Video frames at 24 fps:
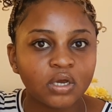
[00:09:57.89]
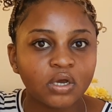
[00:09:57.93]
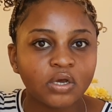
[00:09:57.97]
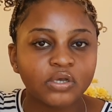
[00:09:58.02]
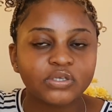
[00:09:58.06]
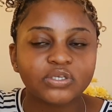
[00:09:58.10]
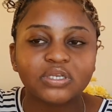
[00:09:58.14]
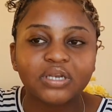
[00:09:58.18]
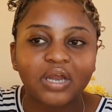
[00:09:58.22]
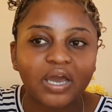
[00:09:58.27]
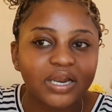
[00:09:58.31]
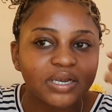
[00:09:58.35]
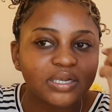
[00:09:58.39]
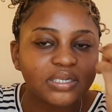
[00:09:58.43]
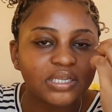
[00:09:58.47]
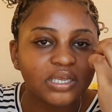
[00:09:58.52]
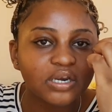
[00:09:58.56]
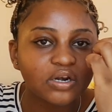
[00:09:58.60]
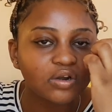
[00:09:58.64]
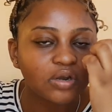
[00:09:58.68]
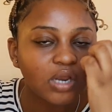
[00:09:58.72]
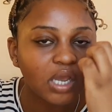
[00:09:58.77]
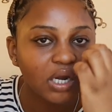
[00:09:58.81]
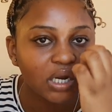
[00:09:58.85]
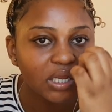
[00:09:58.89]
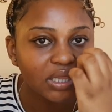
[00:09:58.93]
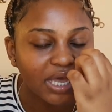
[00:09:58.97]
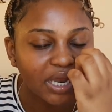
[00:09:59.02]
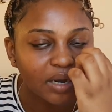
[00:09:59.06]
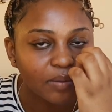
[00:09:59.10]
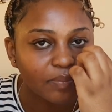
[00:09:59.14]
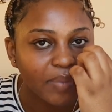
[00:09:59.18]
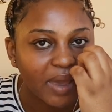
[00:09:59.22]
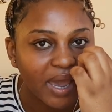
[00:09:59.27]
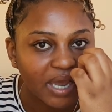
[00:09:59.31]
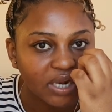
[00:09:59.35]
So now I created
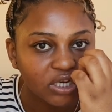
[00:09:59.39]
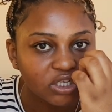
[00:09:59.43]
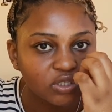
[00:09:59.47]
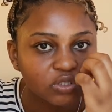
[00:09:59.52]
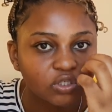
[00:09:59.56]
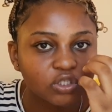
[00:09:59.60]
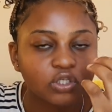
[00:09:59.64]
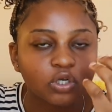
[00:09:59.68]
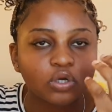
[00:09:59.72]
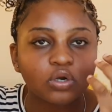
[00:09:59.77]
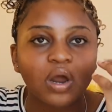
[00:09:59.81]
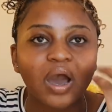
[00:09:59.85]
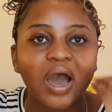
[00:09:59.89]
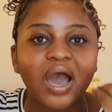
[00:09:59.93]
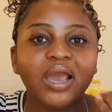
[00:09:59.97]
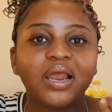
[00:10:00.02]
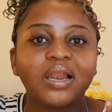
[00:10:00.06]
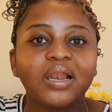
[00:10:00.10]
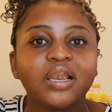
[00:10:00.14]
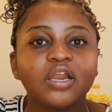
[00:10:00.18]
that patch. So now I